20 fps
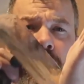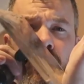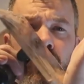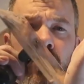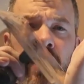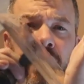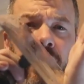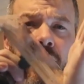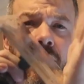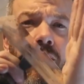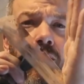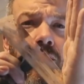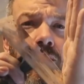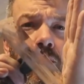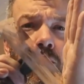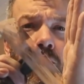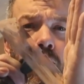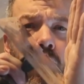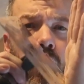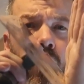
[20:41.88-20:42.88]
be dragging it off
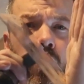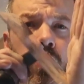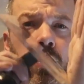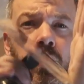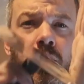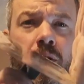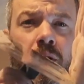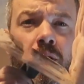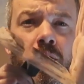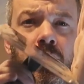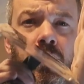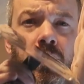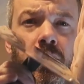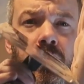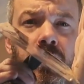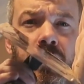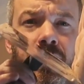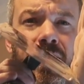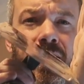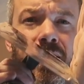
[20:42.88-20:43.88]
the wall
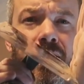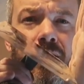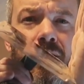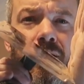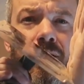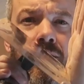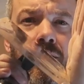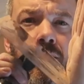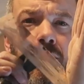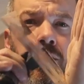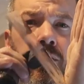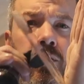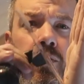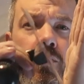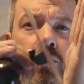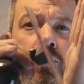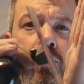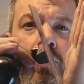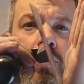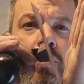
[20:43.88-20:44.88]
like that.
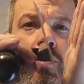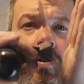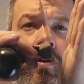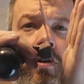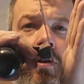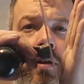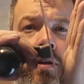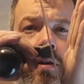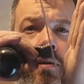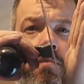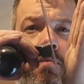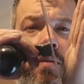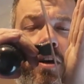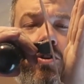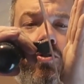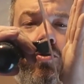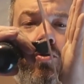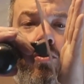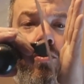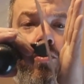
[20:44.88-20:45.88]
You want to
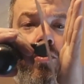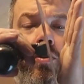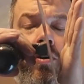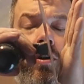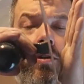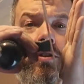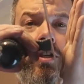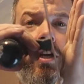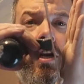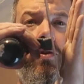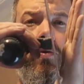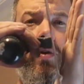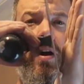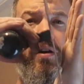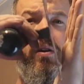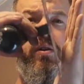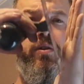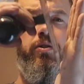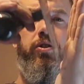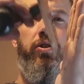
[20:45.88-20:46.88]
make sure you've got a nice shallow
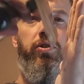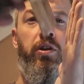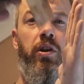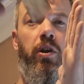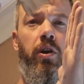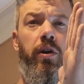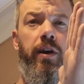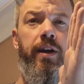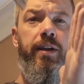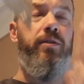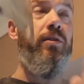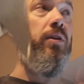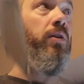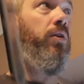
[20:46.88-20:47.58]
angle, it just glides